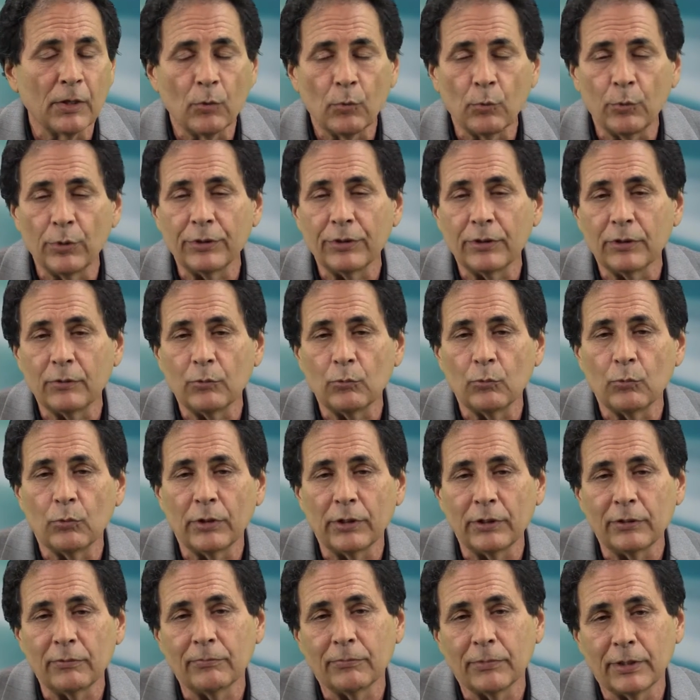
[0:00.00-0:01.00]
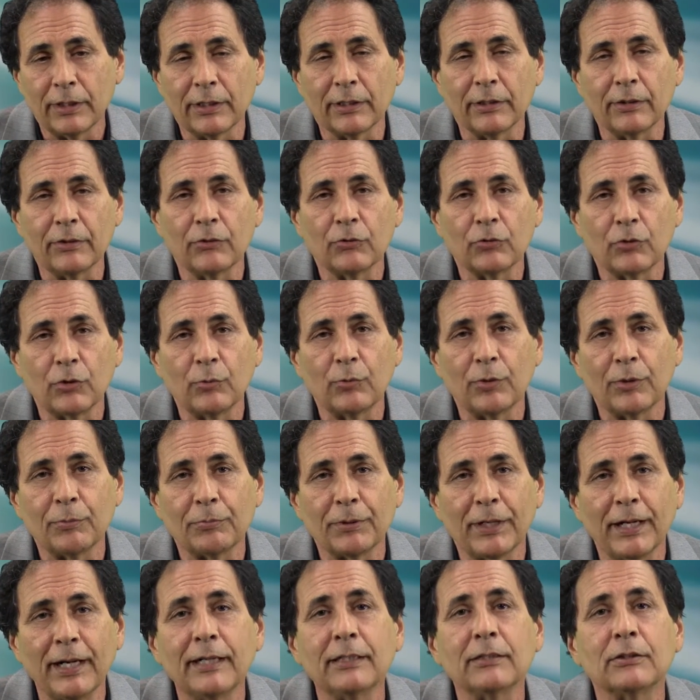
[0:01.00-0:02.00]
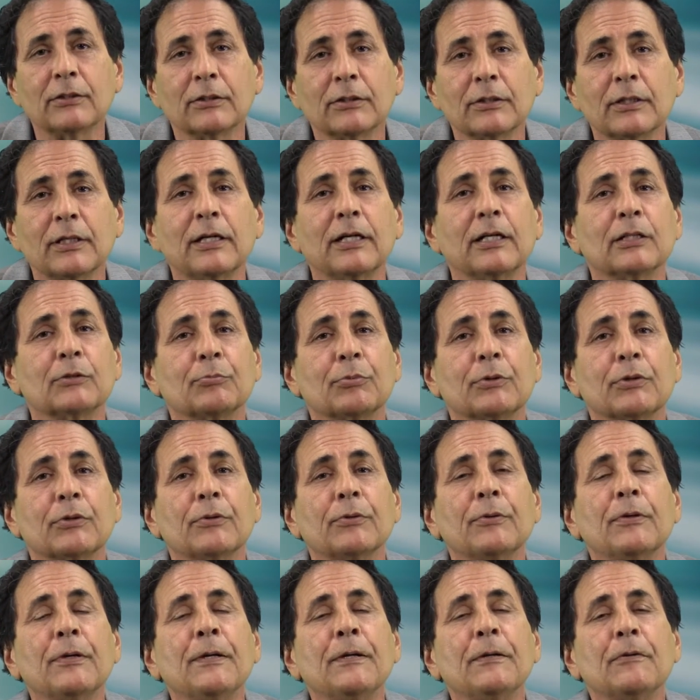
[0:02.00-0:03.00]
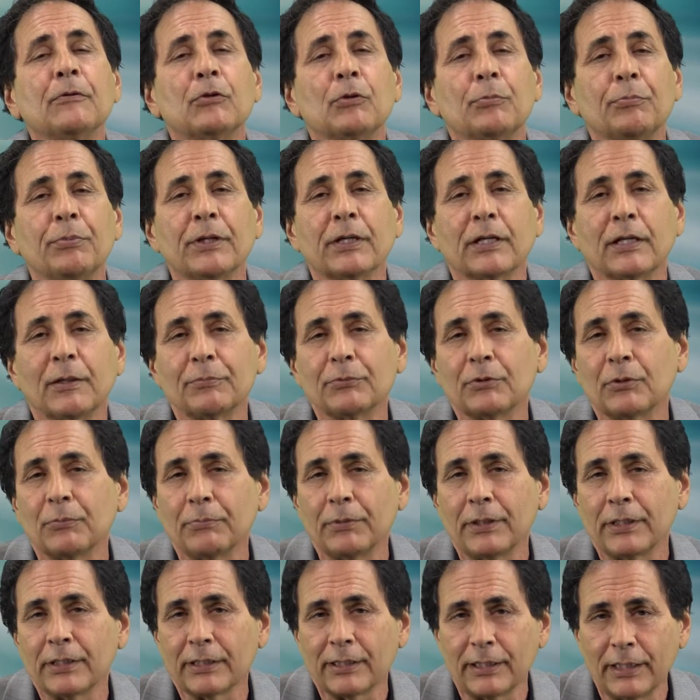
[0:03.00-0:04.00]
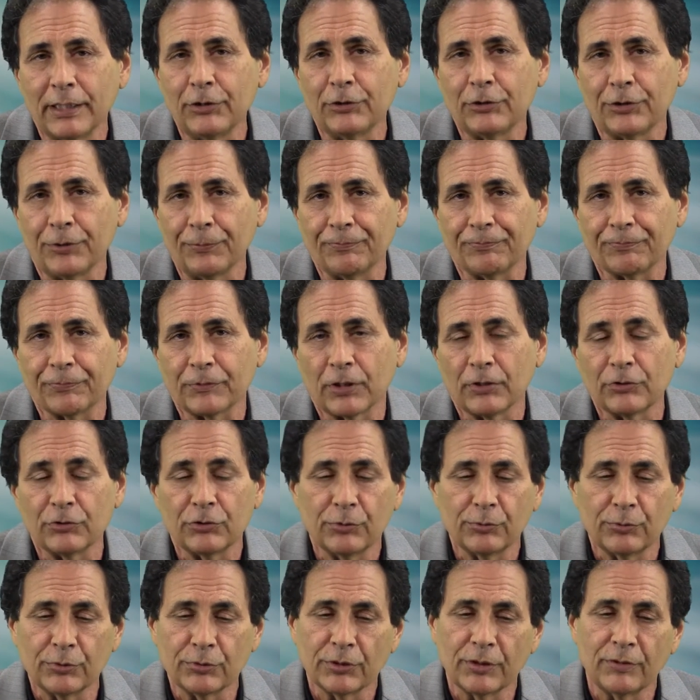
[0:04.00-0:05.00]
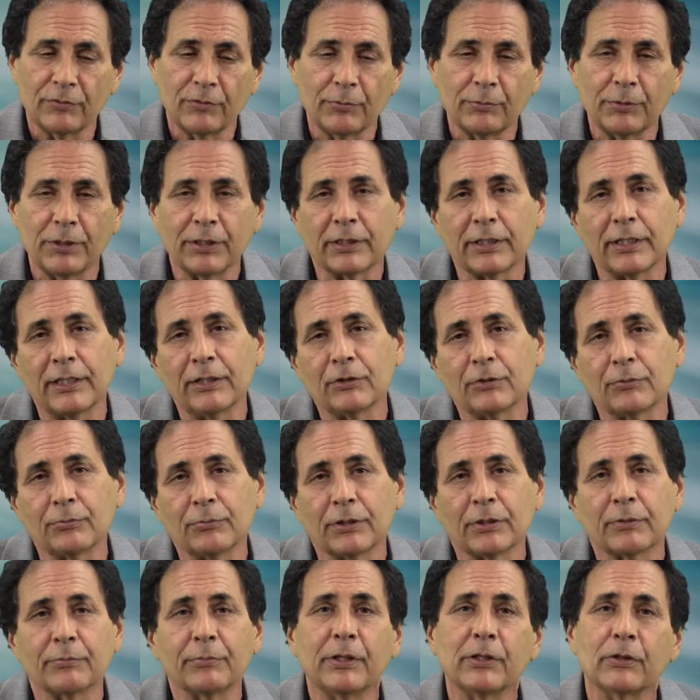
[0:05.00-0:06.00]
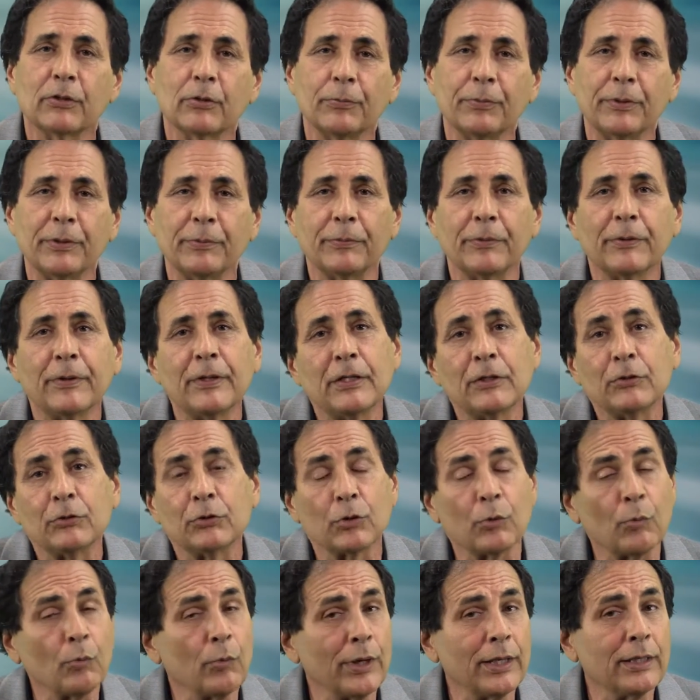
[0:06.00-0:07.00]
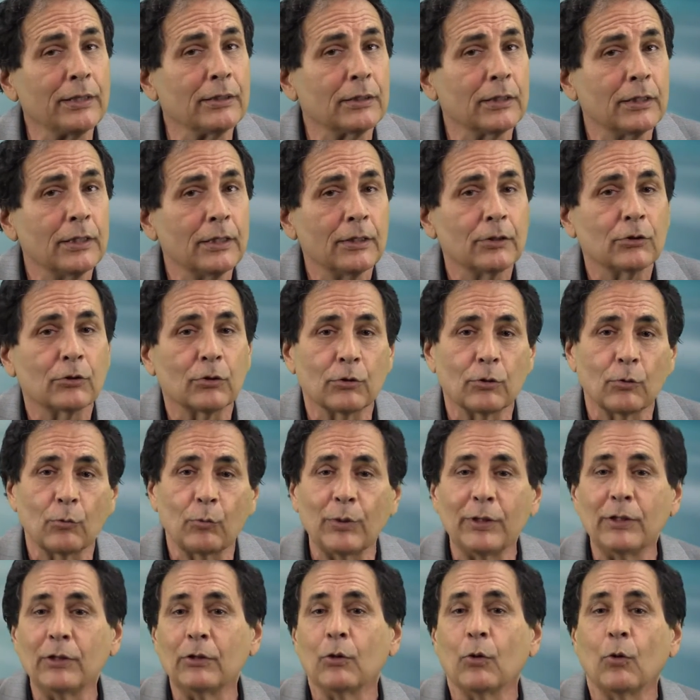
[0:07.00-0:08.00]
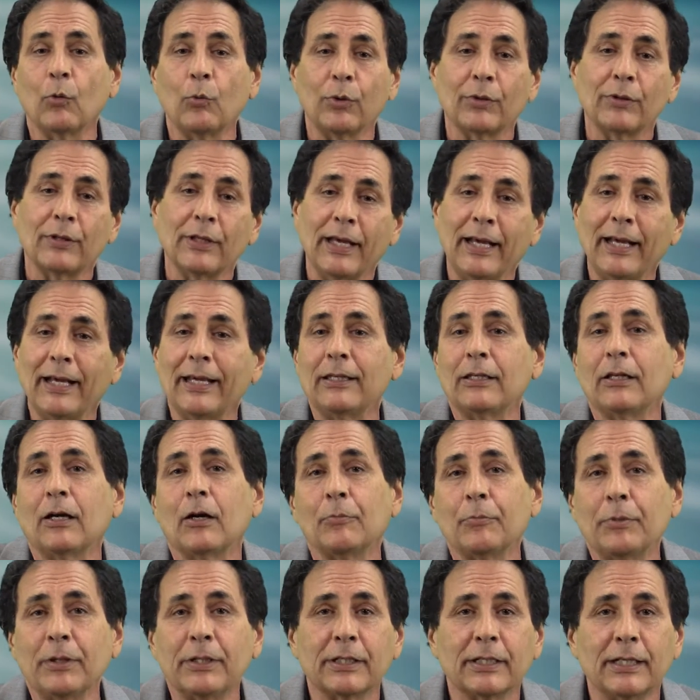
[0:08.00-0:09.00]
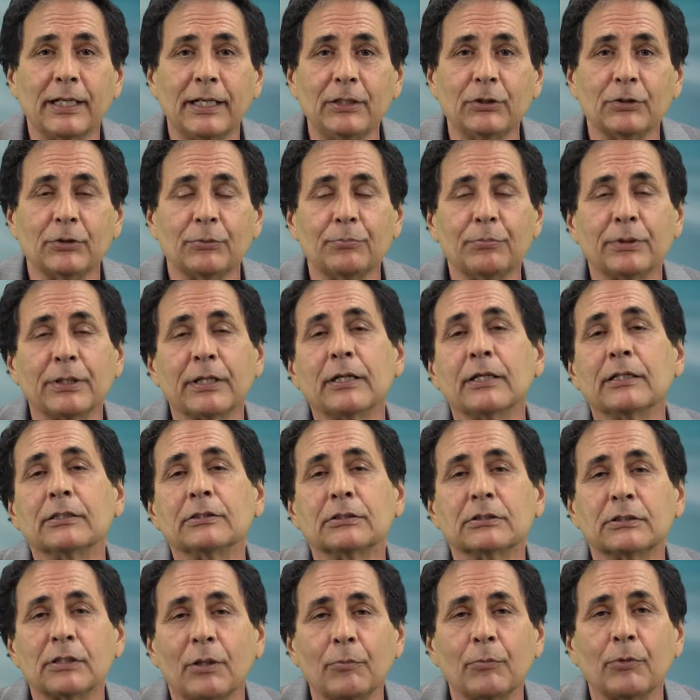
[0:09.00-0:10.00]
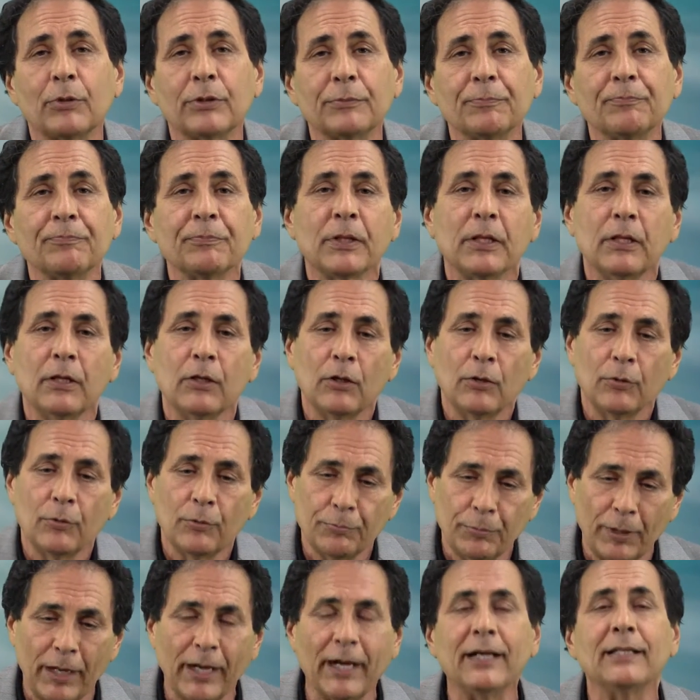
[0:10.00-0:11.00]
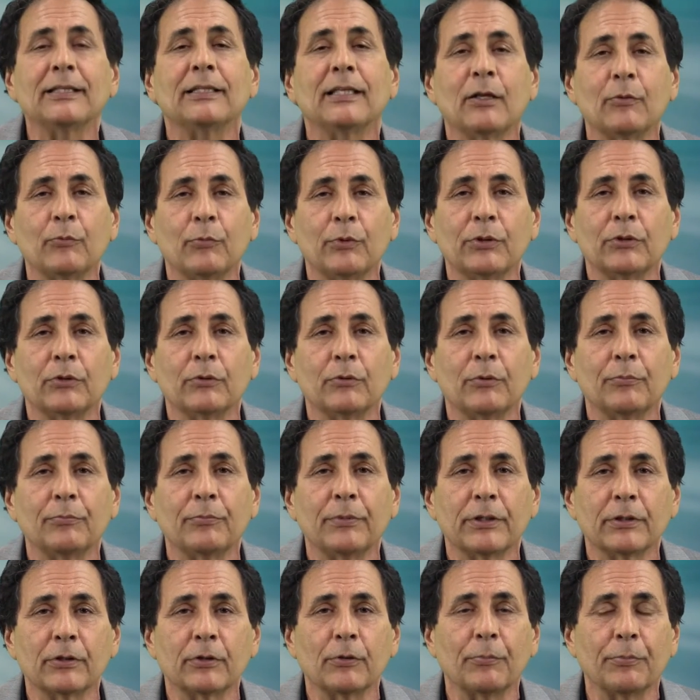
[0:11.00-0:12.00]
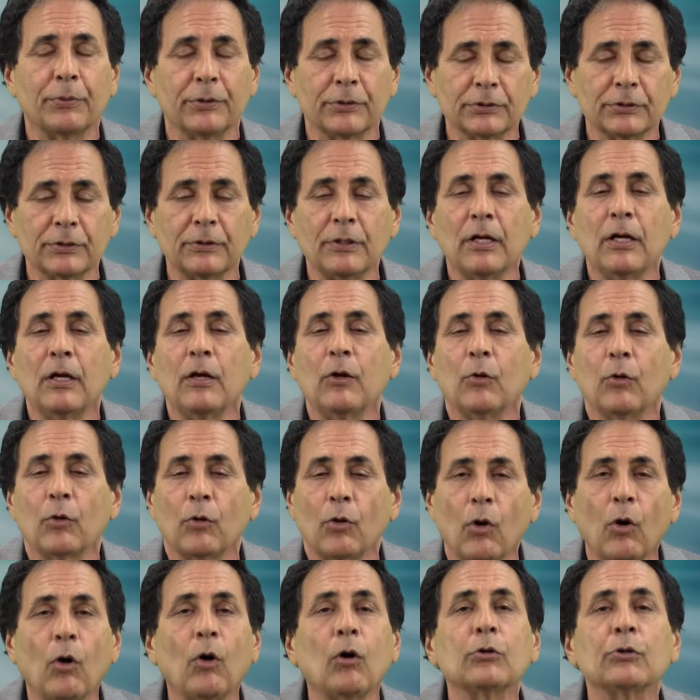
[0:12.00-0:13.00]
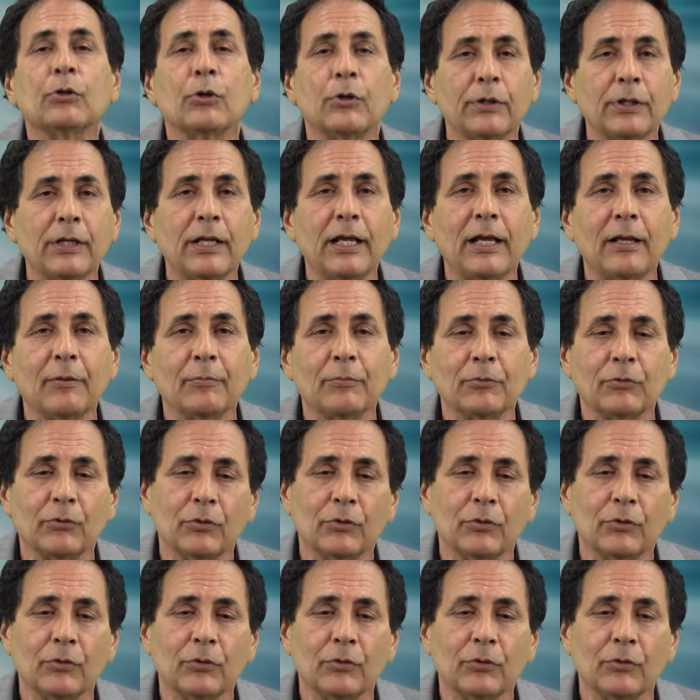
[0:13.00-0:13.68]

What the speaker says: Within 1 month, she went back to the hospital to pick up some medication because she was given medication by the medical people. She went to the window where they hand out medication because someone behind that window, a medical person, called her name,